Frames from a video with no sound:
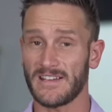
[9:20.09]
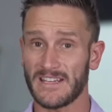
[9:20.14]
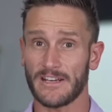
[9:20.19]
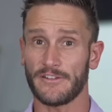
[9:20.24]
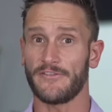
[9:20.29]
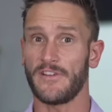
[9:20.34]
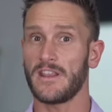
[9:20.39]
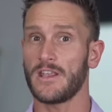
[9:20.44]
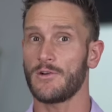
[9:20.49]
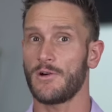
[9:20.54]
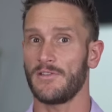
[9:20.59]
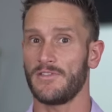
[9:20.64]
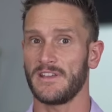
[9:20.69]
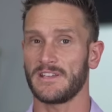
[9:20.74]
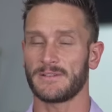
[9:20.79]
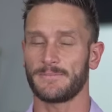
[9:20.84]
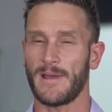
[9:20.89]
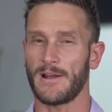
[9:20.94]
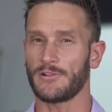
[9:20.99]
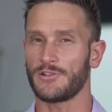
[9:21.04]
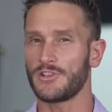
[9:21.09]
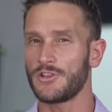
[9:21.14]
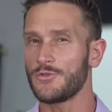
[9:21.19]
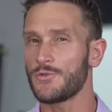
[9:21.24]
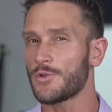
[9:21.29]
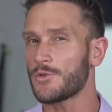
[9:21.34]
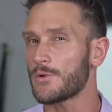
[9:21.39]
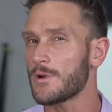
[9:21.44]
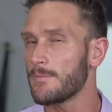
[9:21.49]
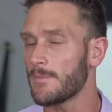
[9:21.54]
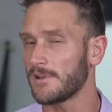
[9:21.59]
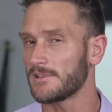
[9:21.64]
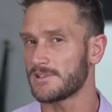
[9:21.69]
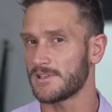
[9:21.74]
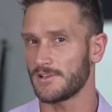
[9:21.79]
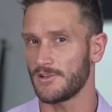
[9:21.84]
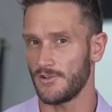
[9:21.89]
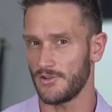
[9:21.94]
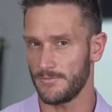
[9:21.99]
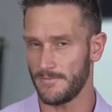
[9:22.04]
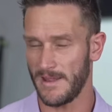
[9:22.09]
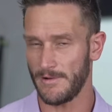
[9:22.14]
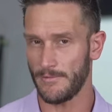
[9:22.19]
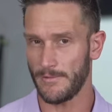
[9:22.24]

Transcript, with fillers: I did a video on this about 2 or 3 months ago, you may